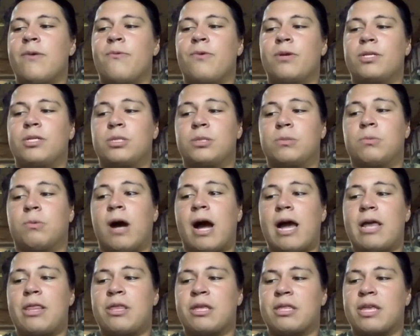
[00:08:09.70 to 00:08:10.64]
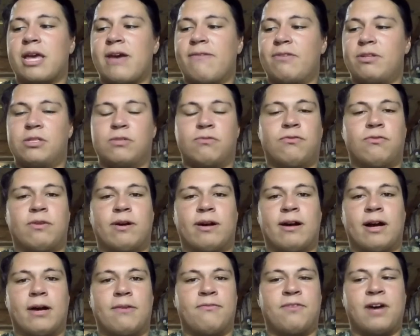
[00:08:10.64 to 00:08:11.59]
which is why I think they have it as
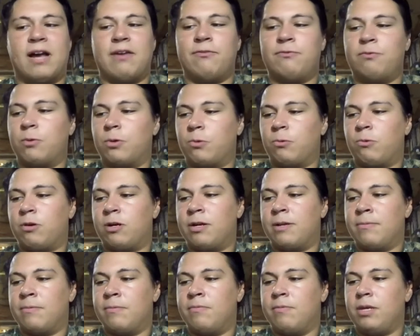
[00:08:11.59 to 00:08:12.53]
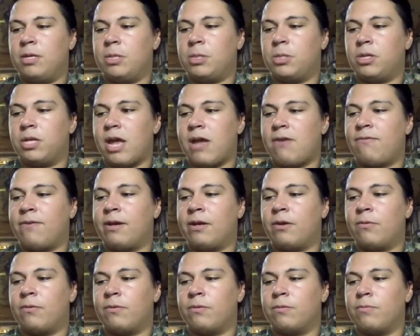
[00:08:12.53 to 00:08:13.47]
a 5:4:1, because you're definitely
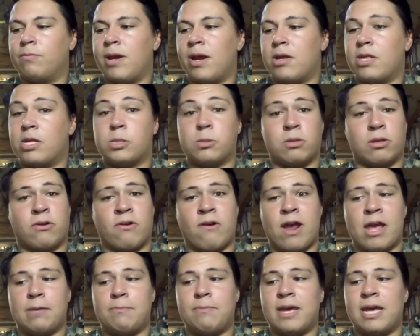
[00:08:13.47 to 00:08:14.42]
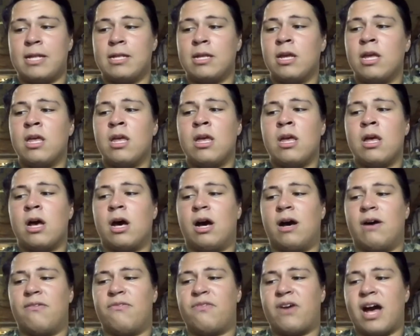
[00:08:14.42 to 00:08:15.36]
going to pair this with a crankbait.
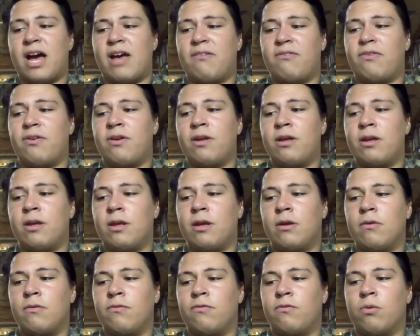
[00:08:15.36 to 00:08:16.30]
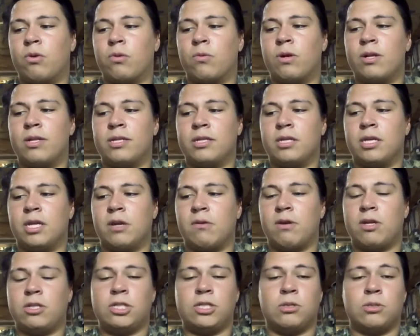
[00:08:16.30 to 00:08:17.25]
5:4:1 gear
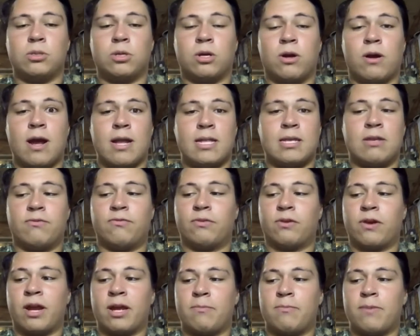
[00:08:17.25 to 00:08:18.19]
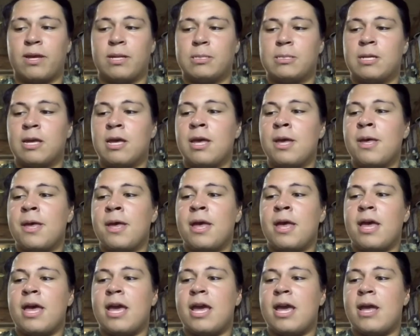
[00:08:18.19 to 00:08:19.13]
ratios are ideal for crankbaits,
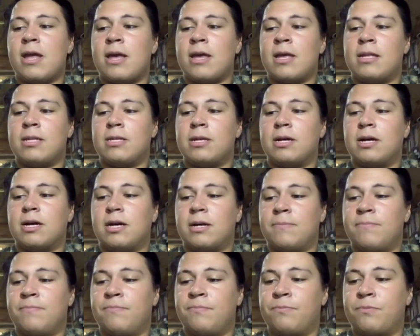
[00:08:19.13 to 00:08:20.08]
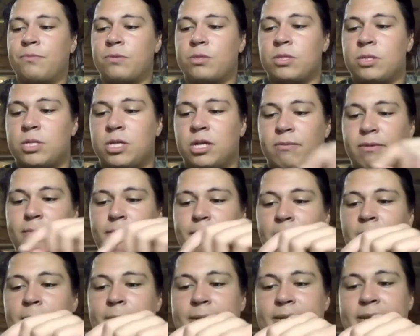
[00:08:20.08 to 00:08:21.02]
and since you're going to be
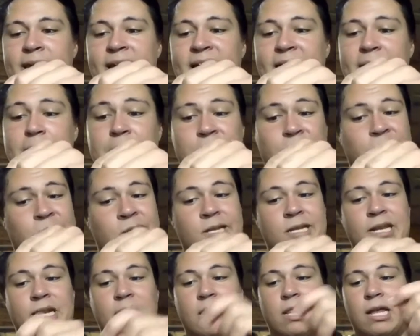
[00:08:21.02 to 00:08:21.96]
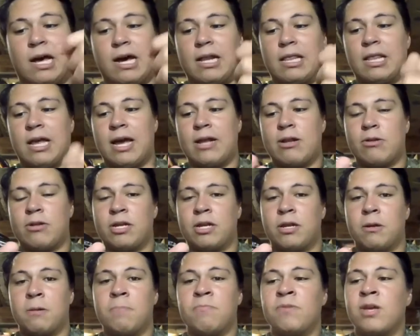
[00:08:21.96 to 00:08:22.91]
bombing casts, you're going to need a lot of line on
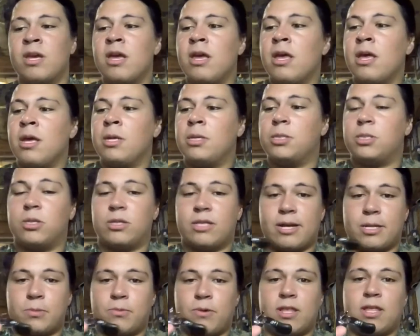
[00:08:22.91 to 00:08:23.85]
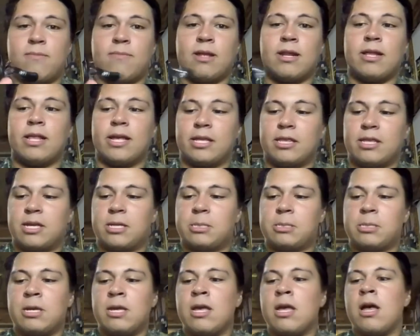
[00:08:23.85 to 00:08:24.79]
here, so that's why they made it like
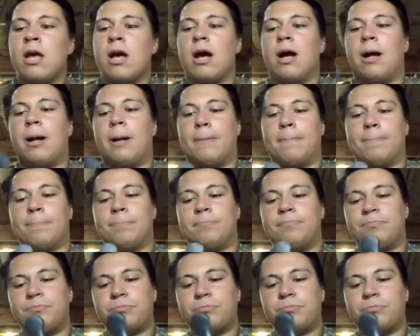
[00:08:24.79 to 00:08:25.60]
this. I'm